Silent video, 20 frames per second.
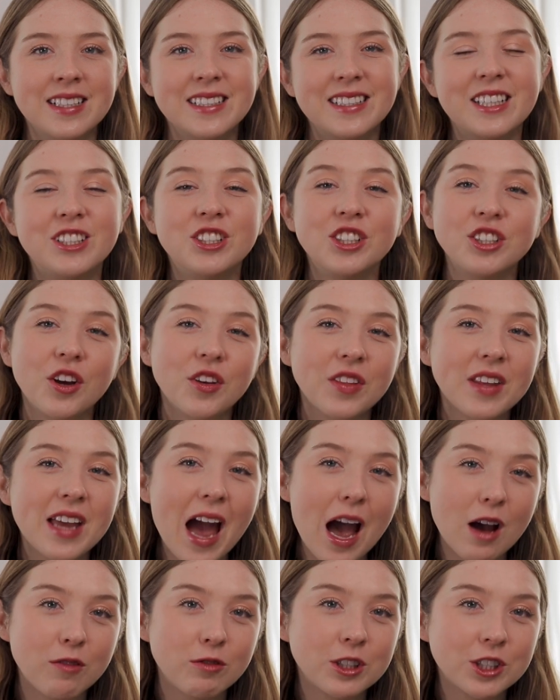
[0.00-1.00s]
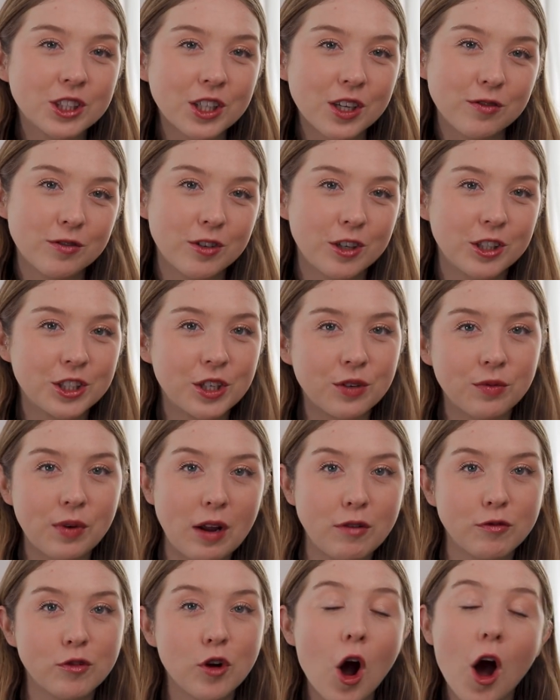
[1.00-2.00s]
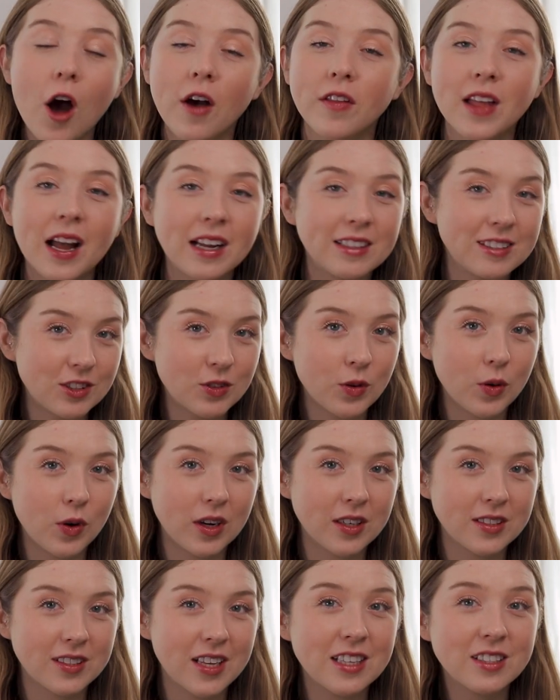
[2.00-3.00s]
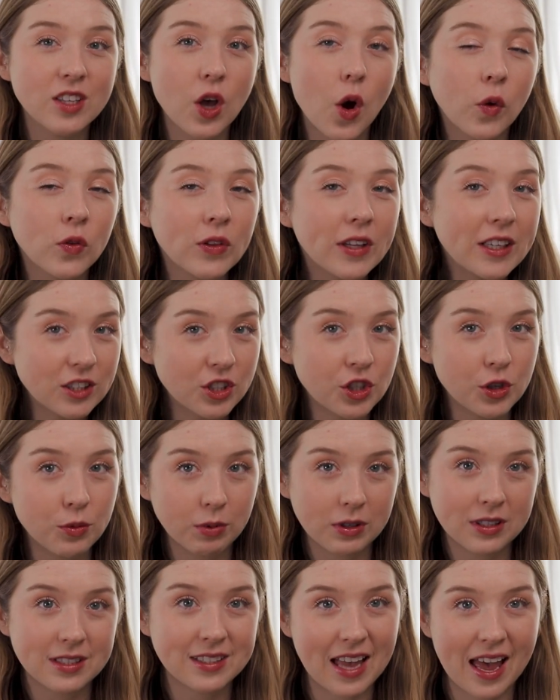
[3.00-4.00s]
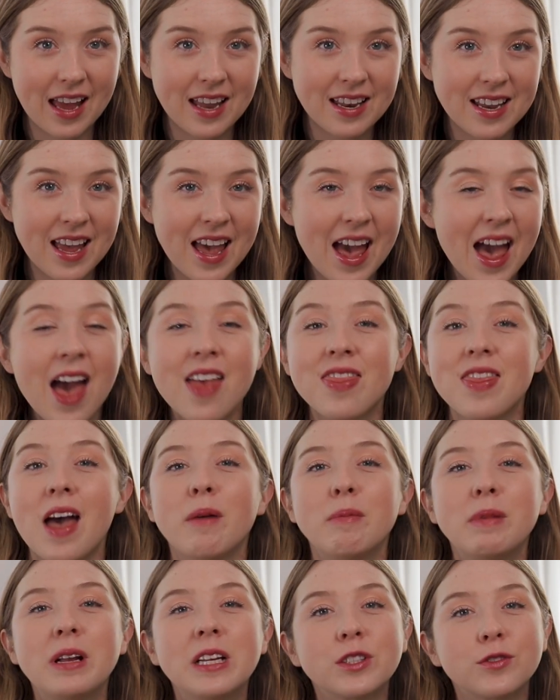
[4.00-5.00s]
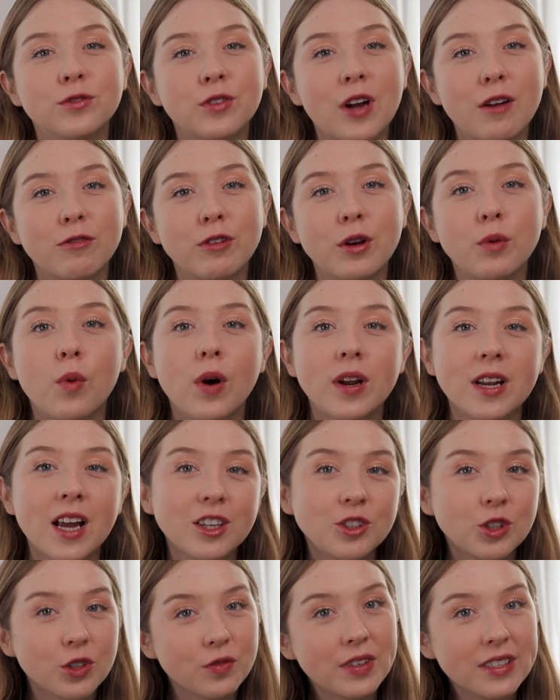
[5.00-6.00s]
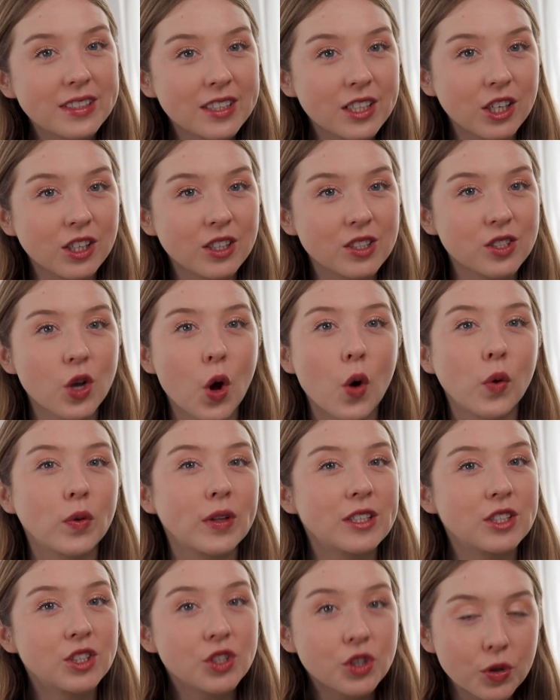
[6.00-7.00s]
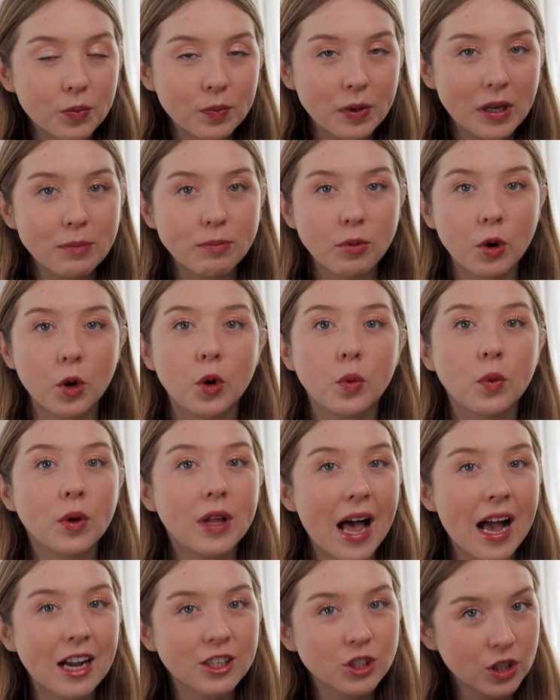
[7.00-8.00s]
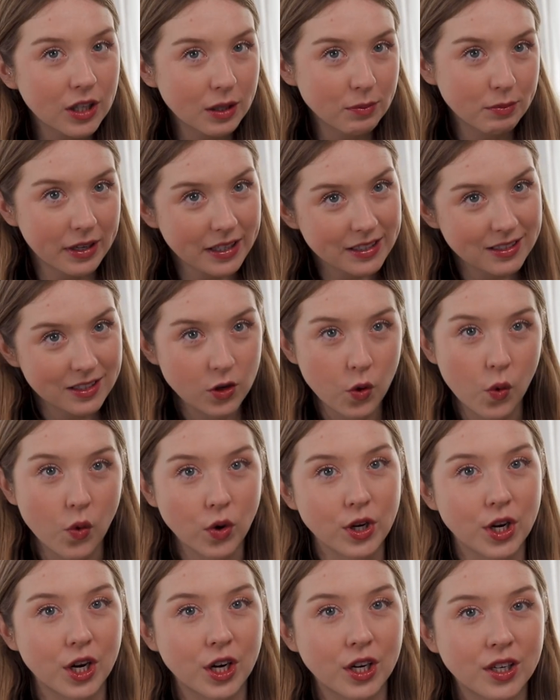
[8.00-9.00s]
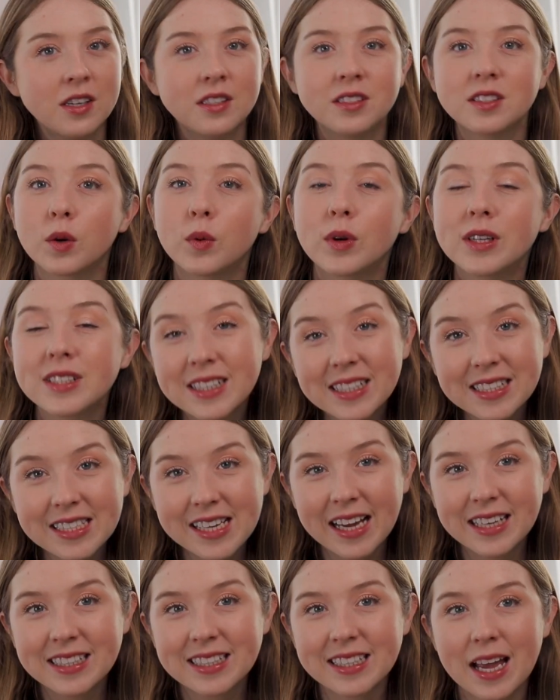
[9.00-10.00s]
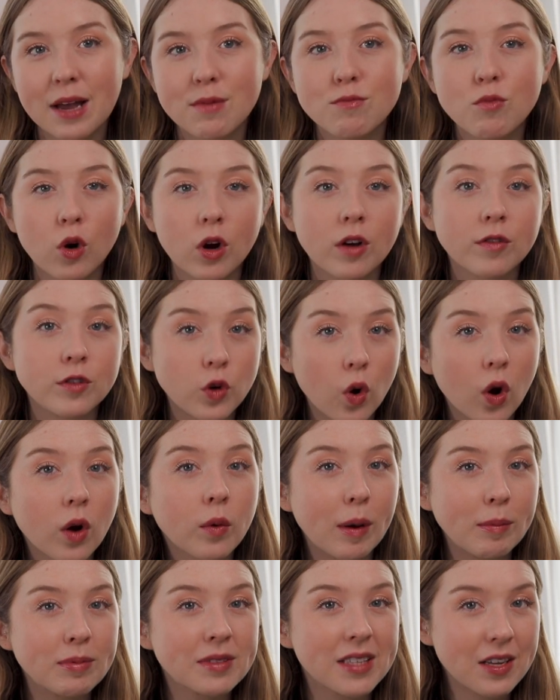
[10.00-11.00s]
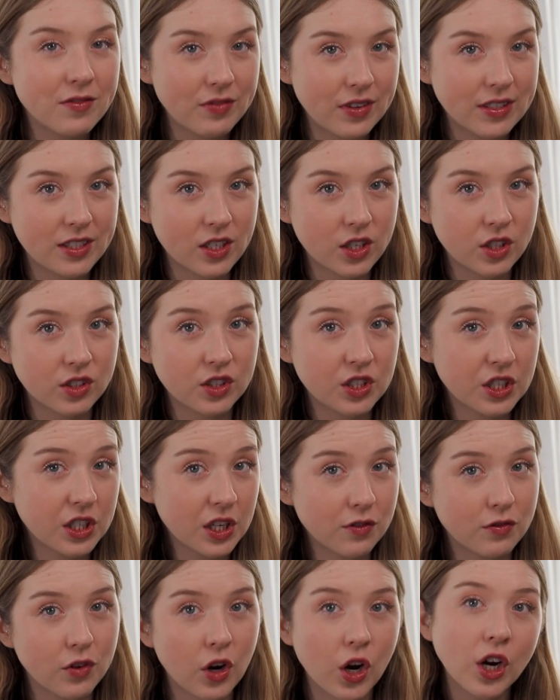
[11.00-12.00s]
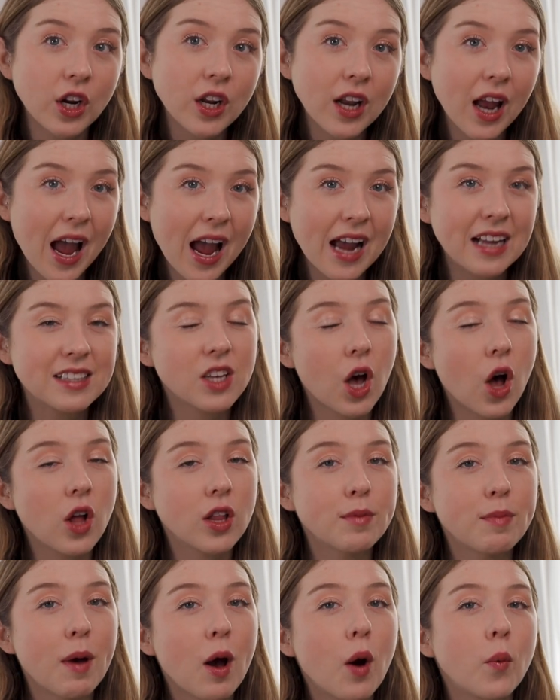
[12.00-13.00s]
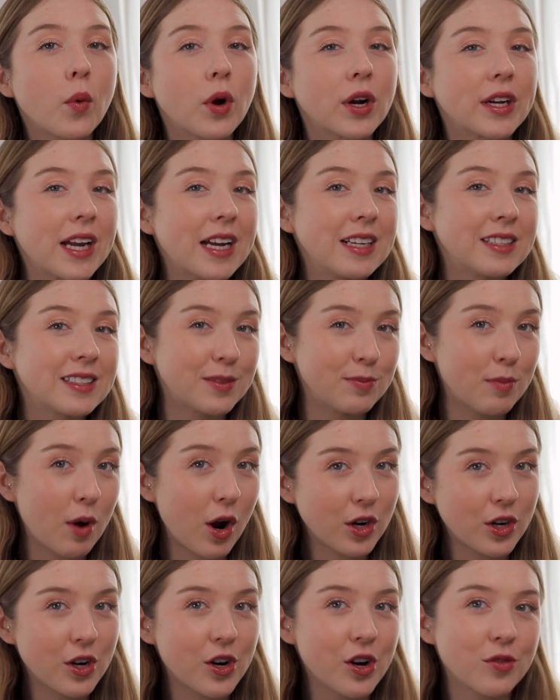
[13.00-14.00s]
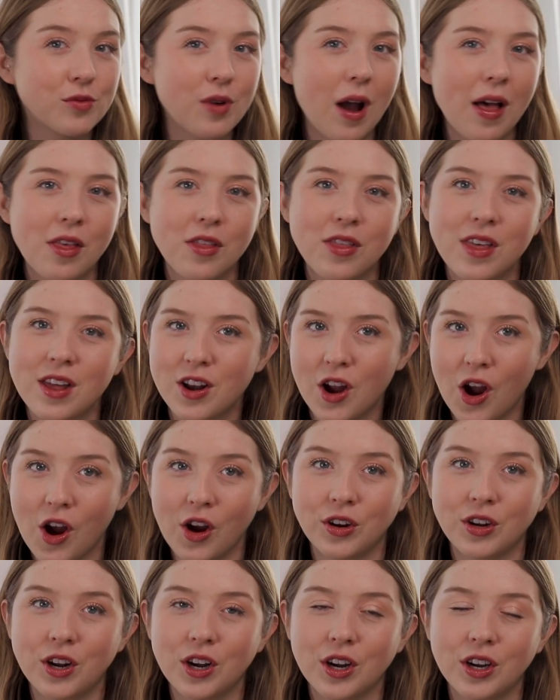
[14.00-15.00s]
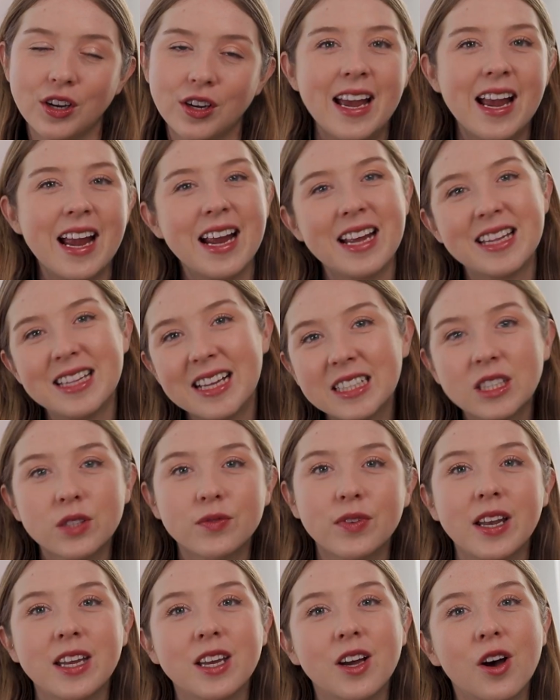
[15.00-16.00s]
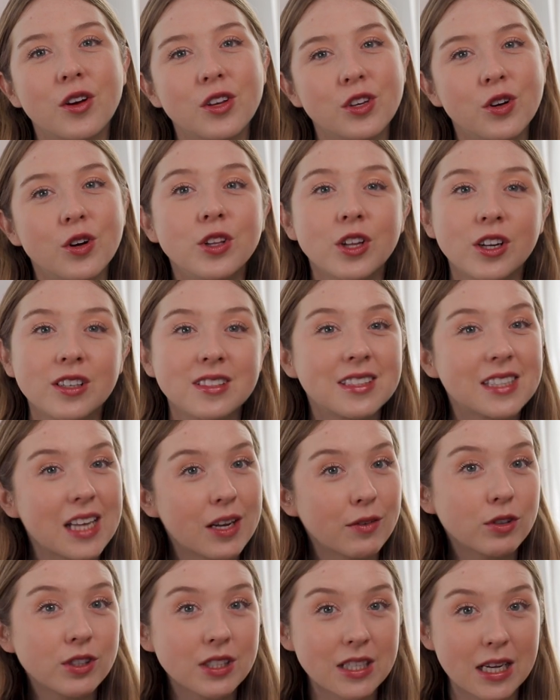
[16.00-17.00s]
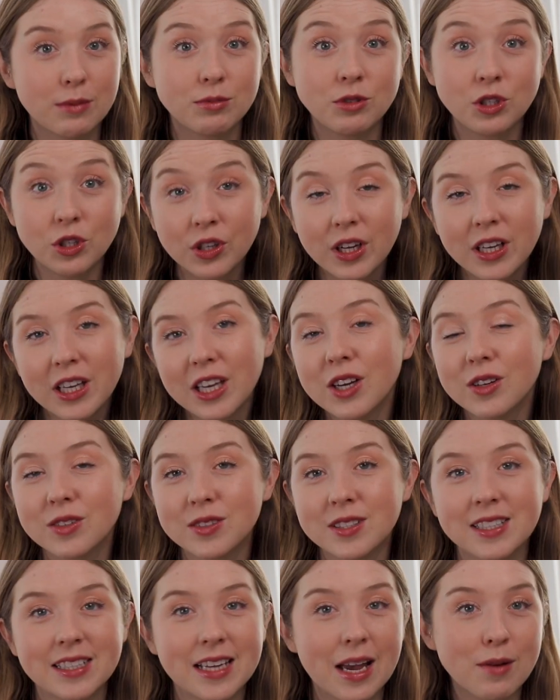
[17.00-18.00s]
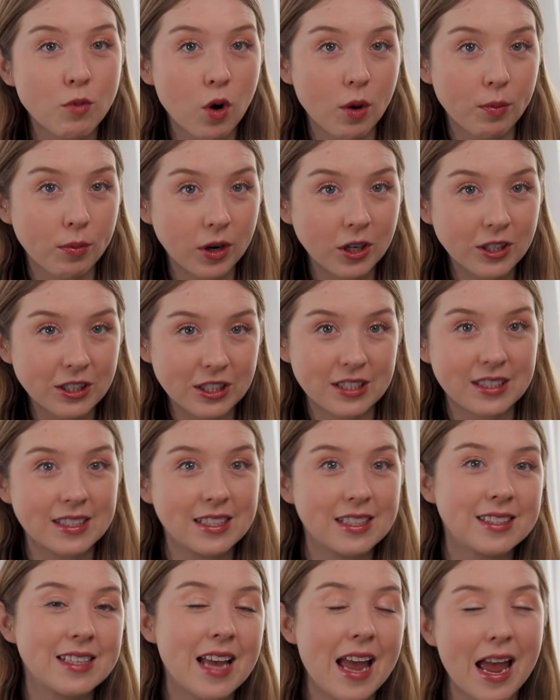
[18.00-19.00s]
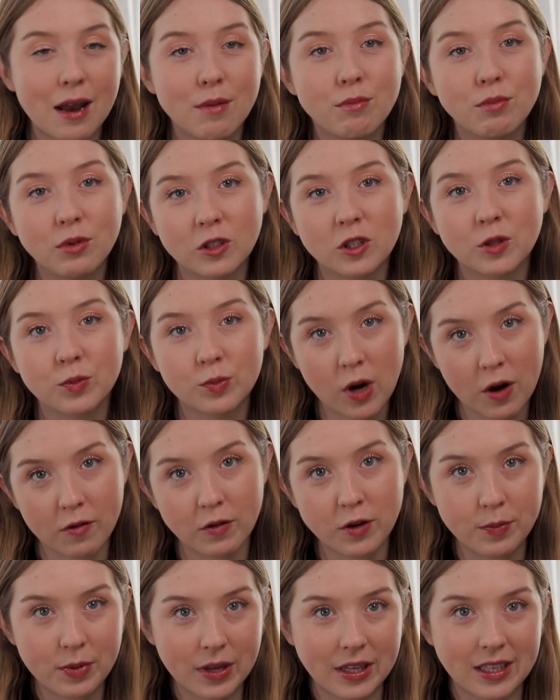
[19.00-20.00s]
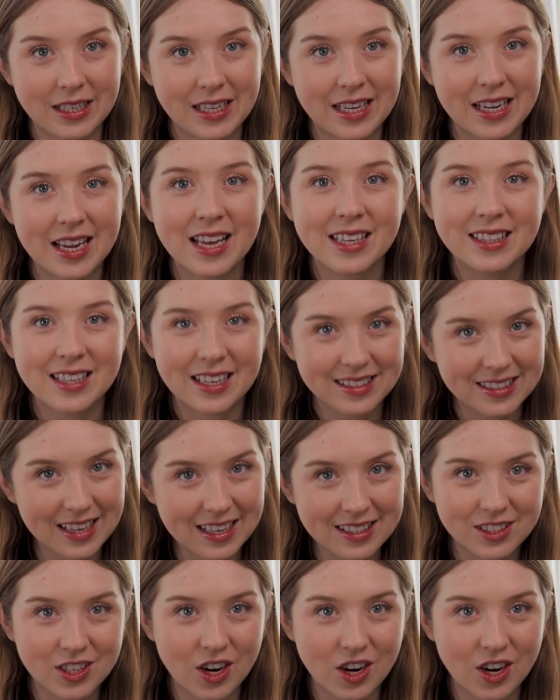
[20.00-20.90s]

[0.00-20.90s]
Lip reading: Did you know the average conversion rate for online stores is only 2%? That means for every 100 visitors, only 2 people will actually place an order. So what does it take to get more of your website visitors to convert? It's all about working smarter rather than harder. In this video, you'll learn several tips you can use to get more purchases and boost profitability. Let's get